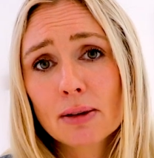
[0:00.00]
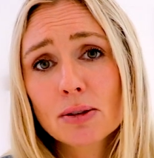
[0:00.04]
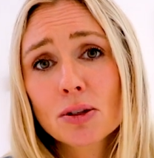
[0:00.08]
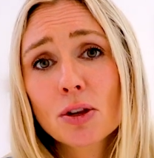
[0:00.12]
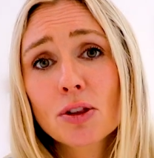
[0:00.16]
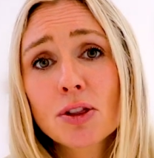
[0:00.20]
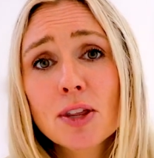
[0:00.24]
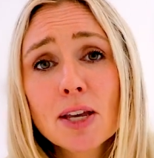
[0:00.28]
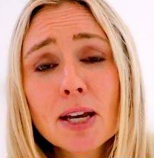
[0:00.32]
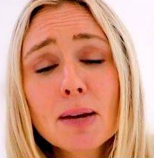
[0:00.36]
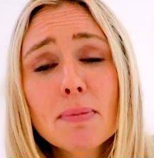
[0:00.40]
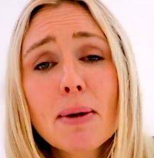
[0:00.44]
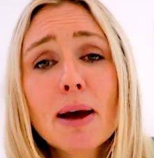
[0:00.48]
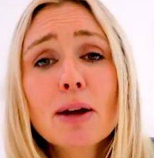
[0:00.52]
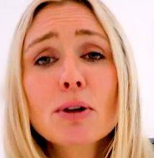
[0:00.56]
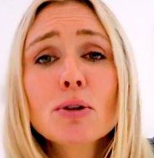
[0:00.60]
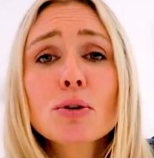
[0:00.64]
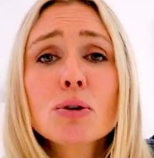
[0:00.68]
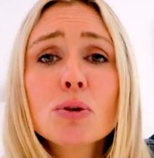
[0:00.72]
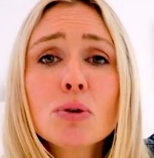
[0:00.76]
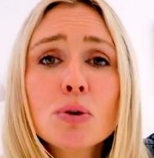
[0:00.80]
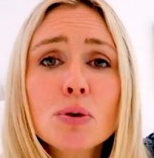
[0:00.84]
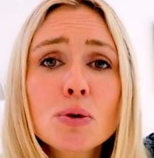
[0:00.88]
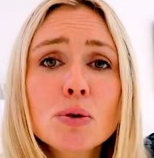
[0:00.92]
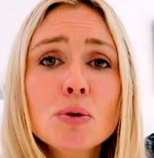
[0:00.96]
So think about
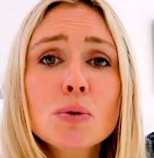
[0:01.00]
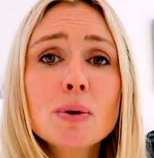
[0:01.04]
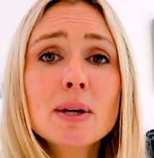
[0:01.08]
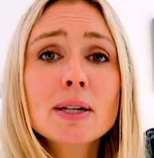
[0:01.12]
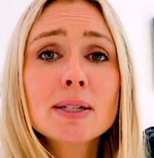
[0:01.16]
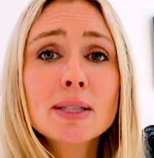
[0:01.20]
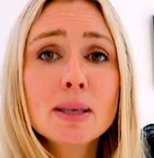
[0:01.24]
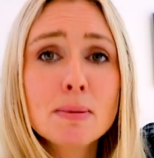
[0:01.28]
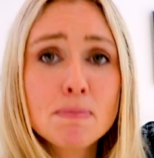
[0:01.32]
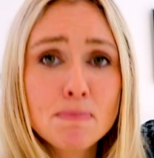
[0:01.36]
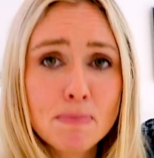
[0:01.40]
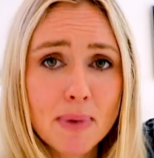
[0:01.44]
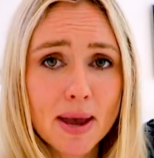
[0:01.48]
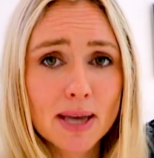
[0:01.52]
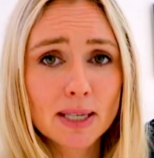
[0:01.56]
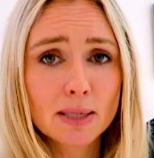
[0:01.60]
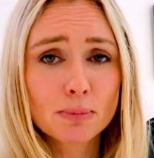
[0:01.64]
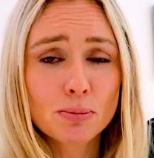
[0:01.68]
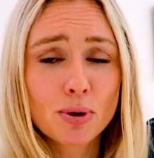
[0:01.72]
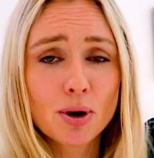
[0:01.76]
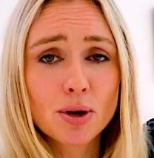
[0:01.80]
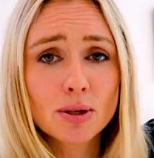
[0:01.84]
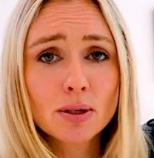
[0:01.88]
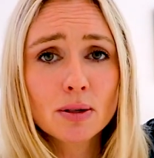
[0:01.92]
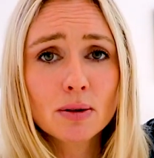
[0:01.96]
who is the
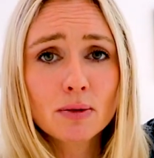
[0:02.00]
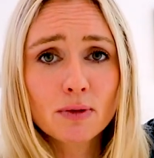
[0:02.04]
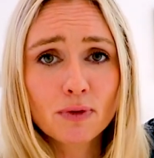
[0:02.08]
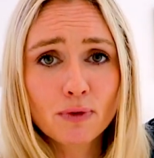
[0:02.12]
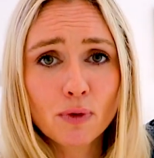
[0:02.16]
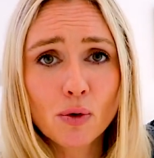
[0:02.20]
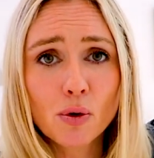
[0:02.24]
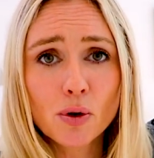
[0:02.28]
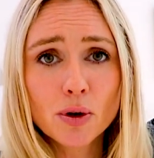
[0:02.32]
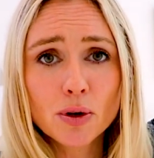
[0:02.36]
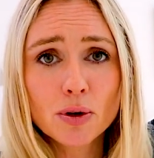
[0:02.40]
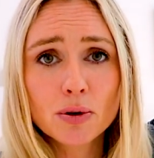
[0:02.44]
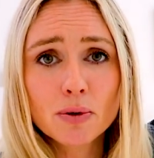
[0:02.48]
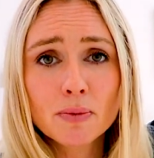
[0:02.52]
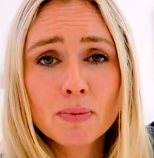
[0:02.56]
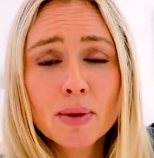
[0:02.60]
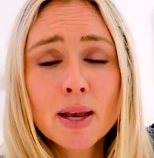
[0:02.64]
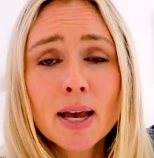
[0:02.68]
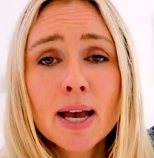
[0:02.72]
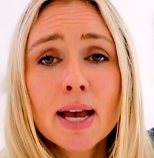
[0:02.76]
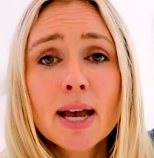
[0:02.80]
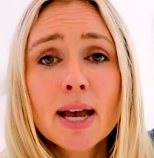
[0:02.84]
best person for you.